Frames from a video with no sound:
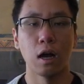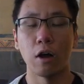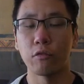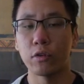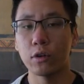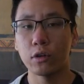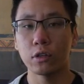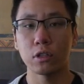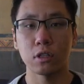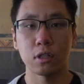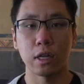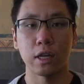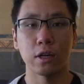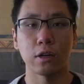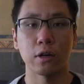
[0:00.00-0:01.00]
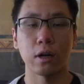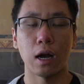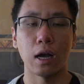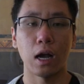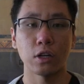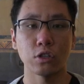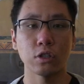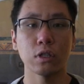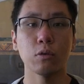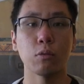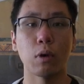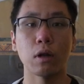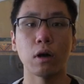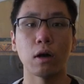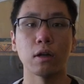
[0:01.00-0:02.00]
a few years later, I actually
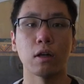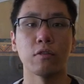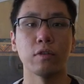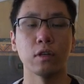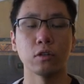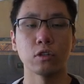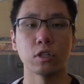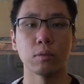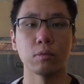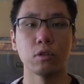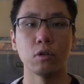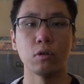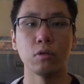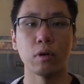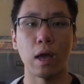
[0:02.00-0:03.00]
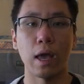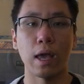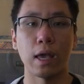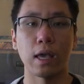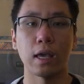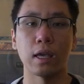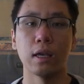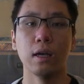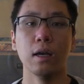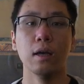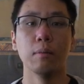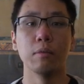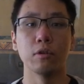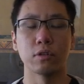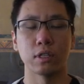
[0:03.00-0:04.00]
went on a field trip to a
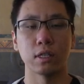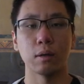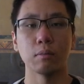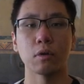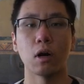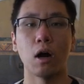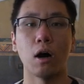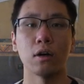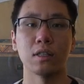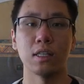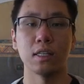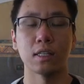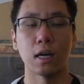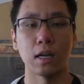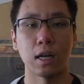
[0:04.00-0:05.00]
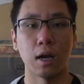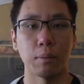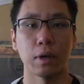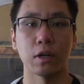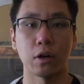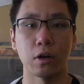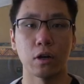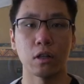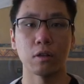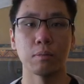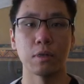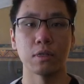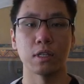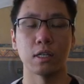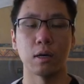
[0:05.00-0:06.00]
museum called the Dynamic Earth
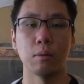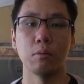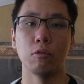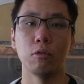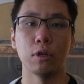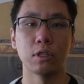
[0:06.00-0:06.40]
Museum,